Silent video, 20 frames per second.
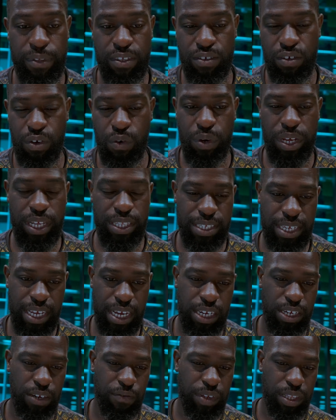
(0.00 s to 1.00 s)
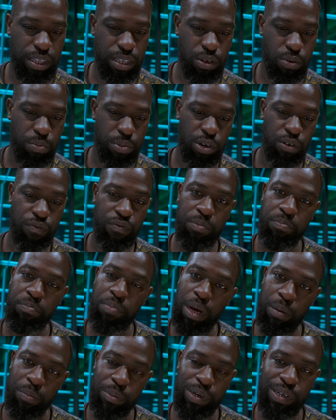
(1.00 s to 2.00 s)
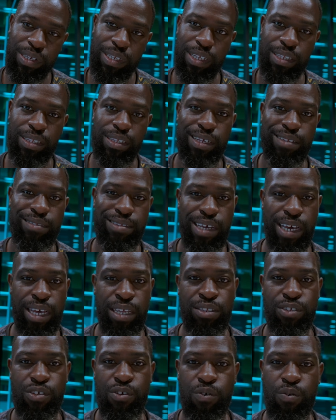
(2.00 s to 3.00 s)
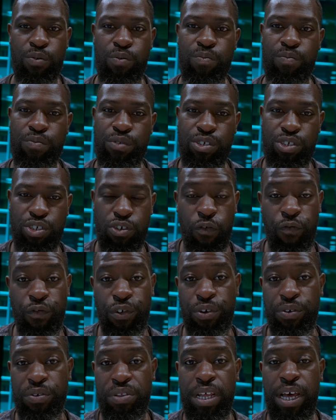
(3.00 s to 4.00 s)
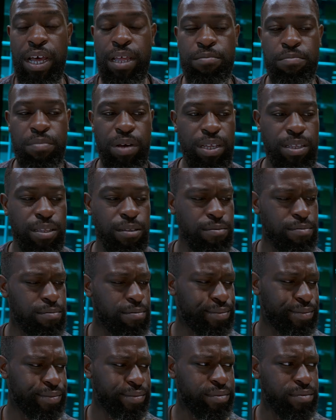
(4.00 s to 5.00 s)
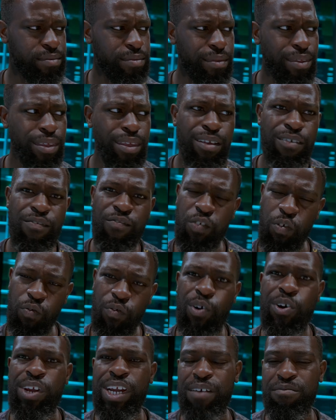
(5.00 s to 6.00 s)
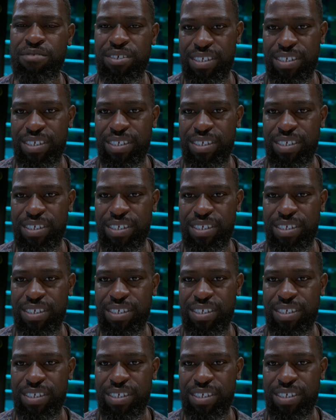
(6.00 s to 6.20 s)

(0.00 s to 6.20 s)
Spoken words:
So it's kind of a little bit of a bummer that they tend to suffer on that, but for what I've